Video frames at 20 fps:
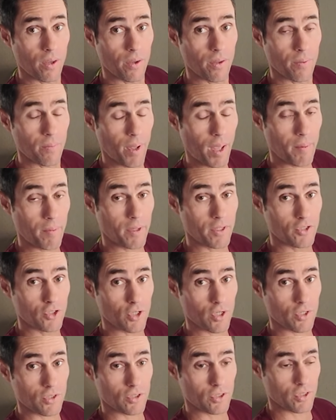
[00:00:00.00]
Maybe
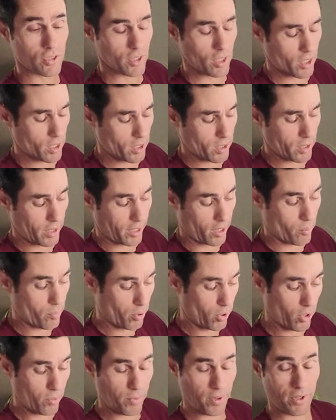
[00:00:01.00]
just like a
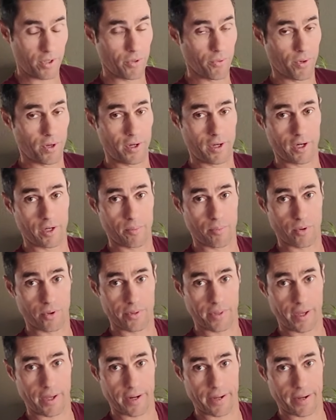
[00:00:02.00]
permit, you wouldn't need to pull
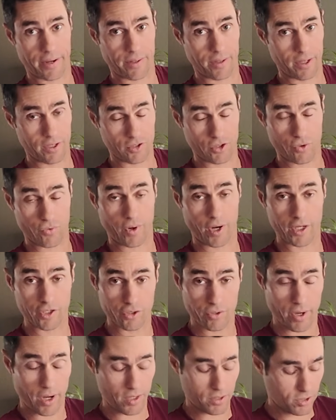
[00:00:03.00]
that out unless a
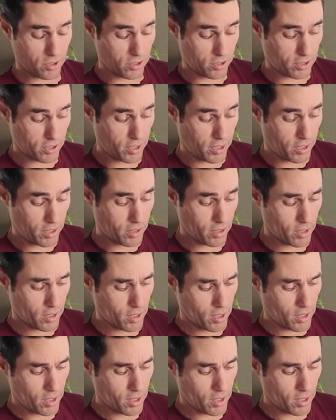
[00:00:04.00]
ranger asked to see it.